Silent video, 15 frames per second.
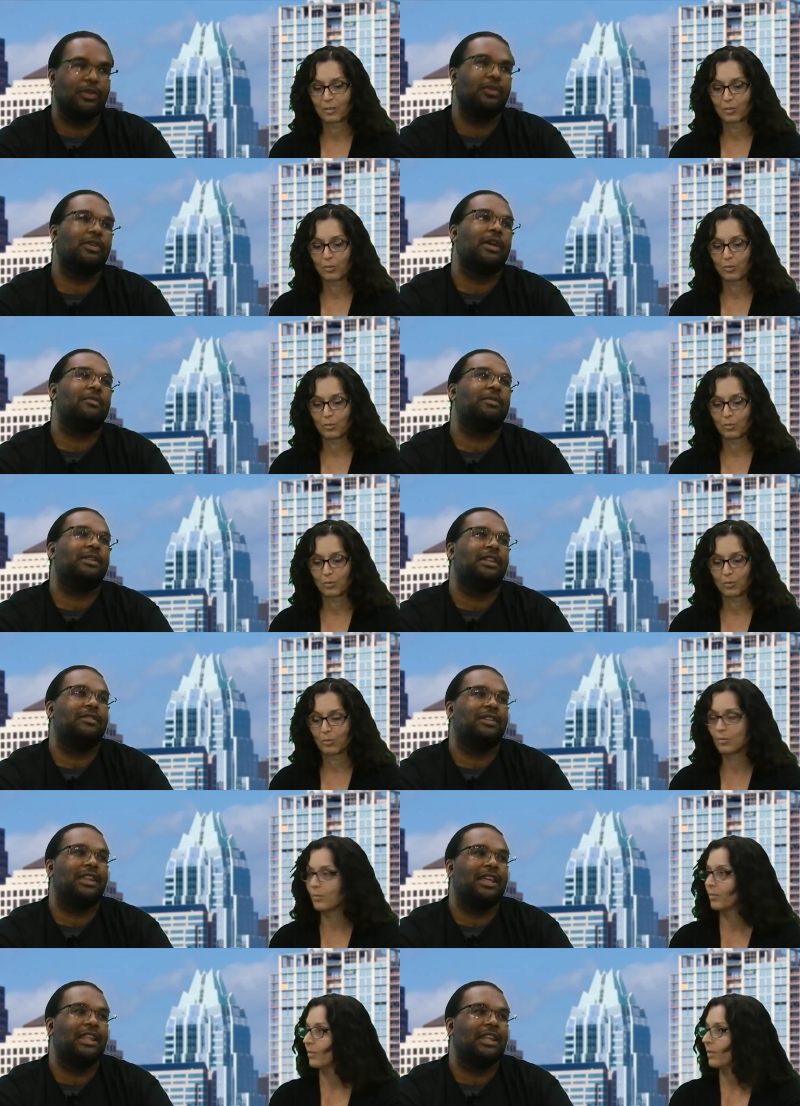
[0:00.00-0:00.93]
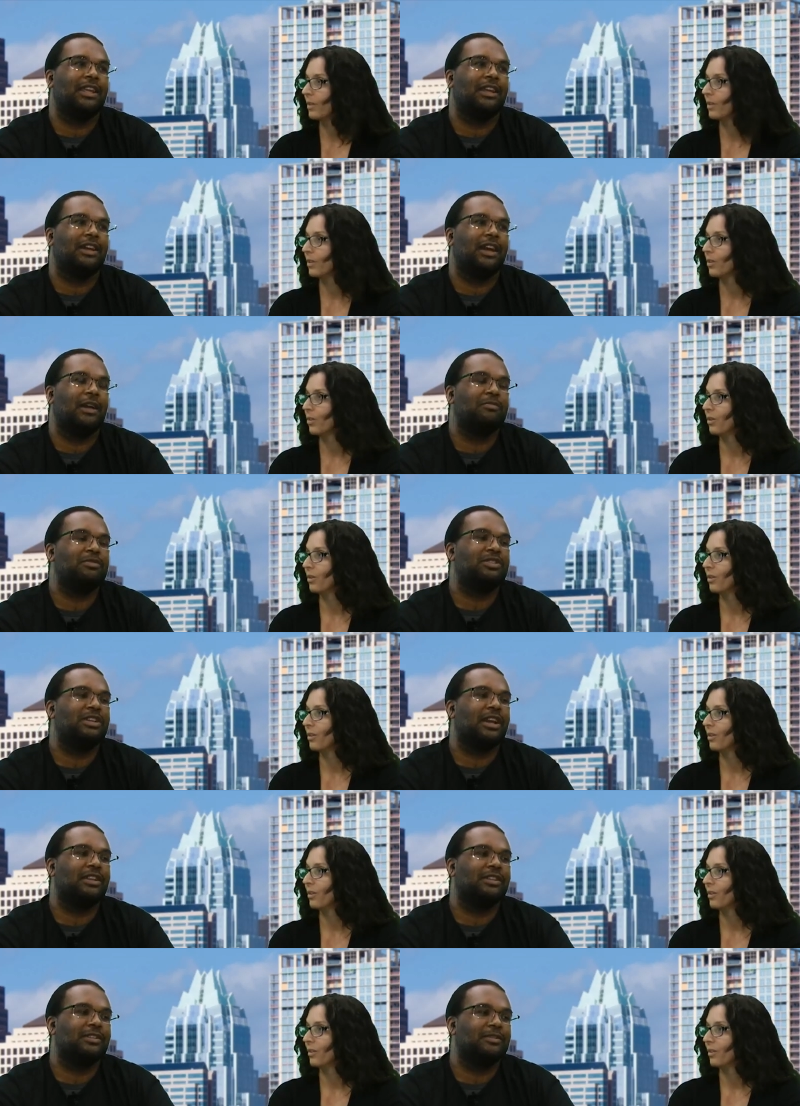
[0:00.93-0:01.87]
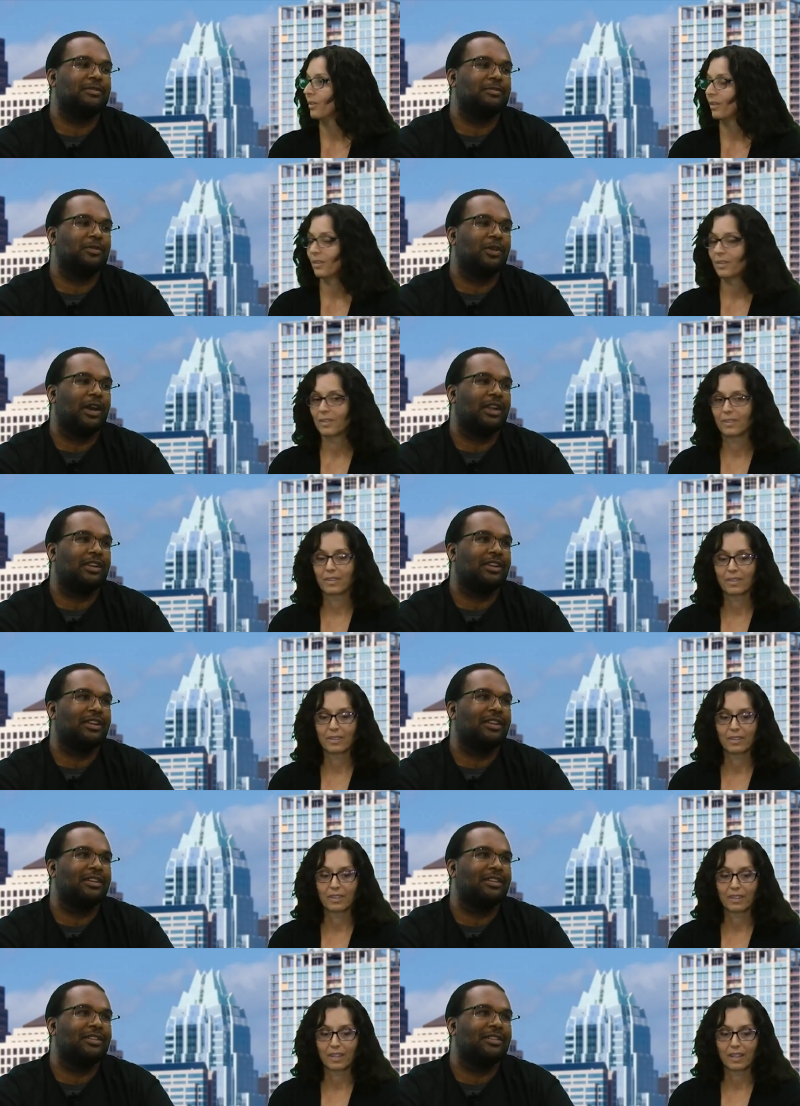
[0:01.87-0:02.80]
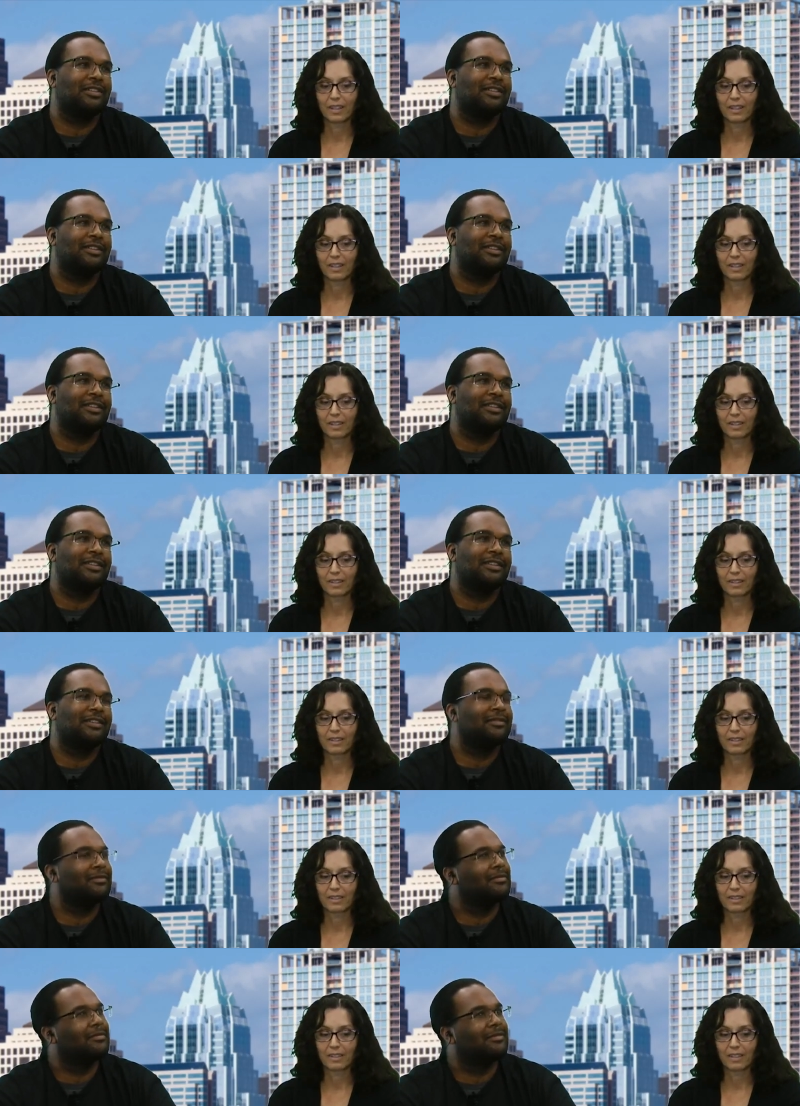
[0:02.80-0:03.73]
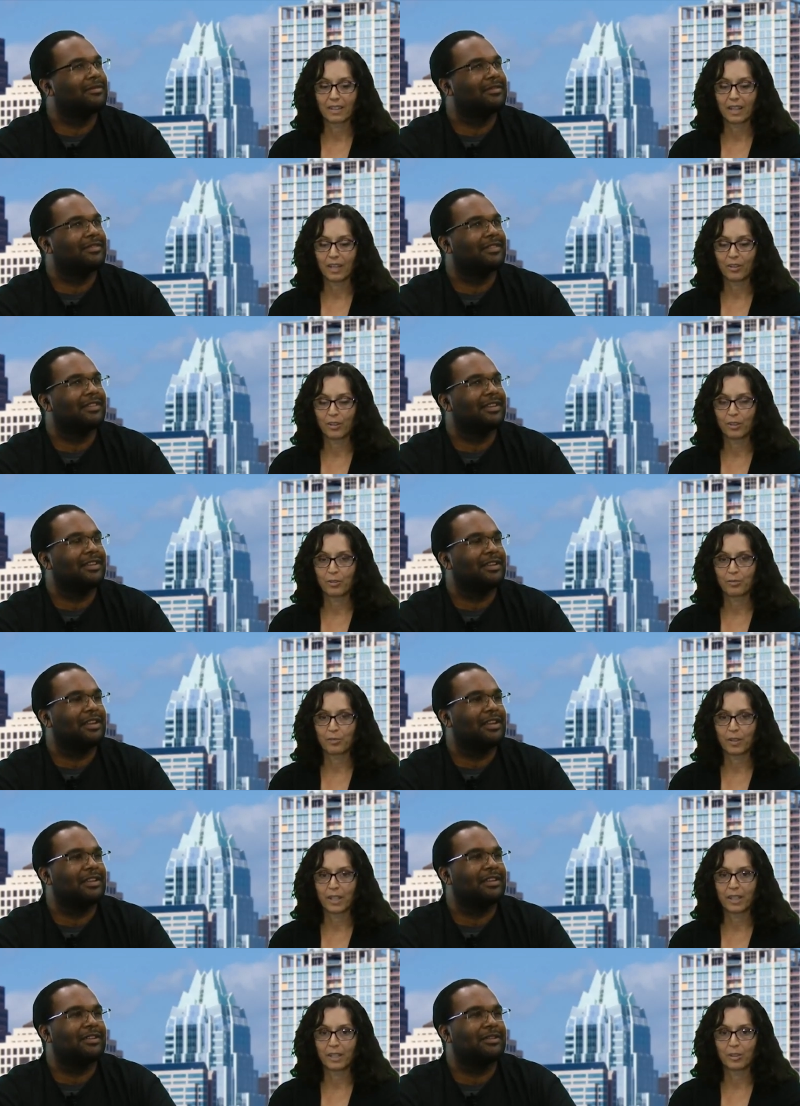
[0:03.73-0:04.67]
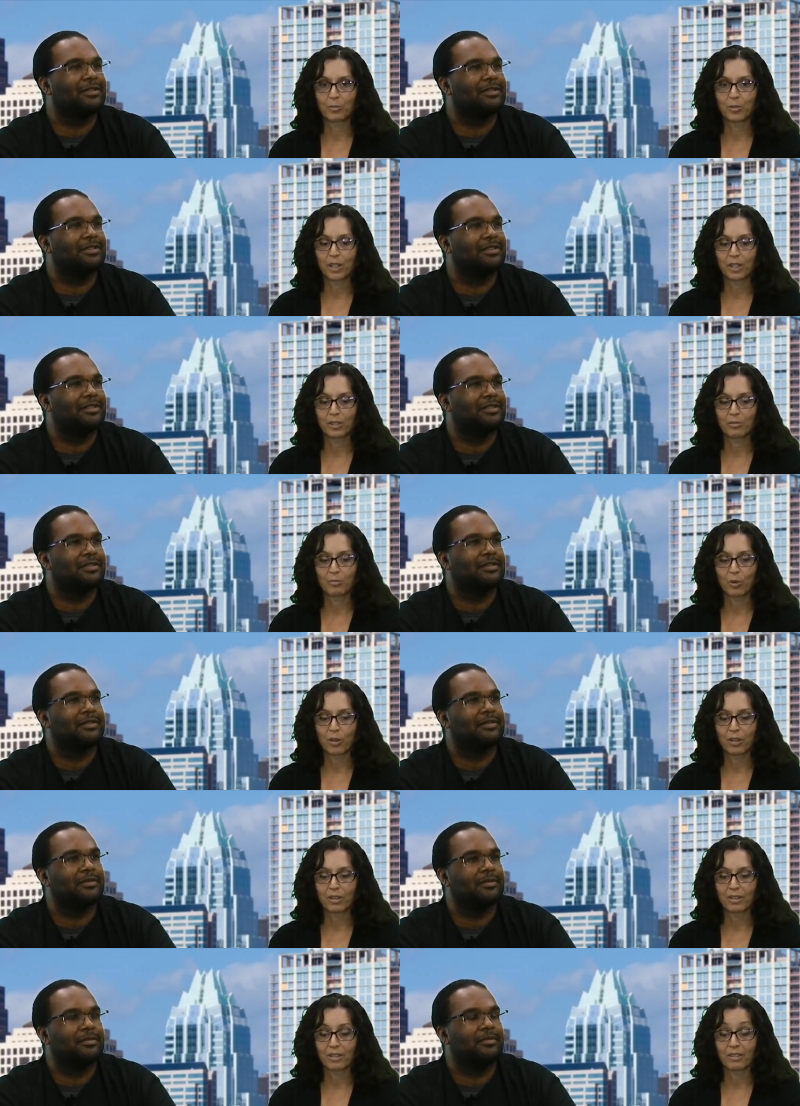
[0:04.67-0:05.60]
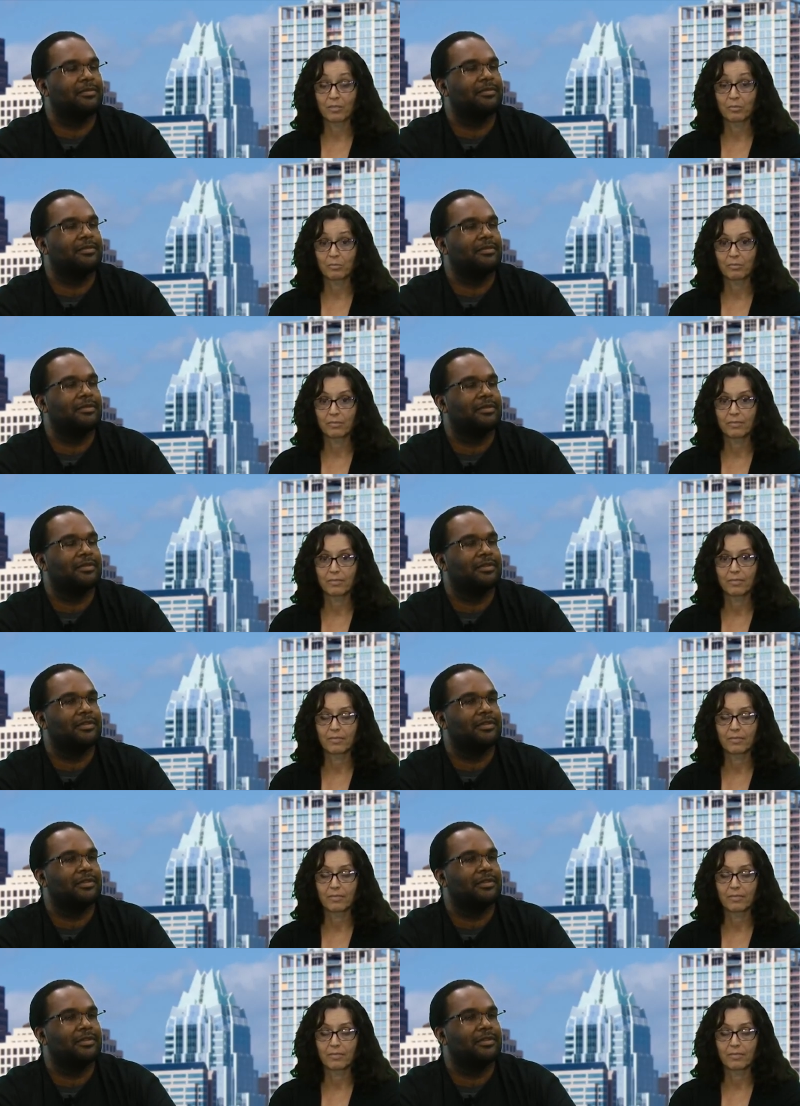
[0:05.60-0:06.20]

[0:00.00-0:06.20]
Speaker 1: You do not believe in any objective morality.
Speaker 2: How are you defining mm -hmm. objective morality? Mm
Speaker 1: -hmm.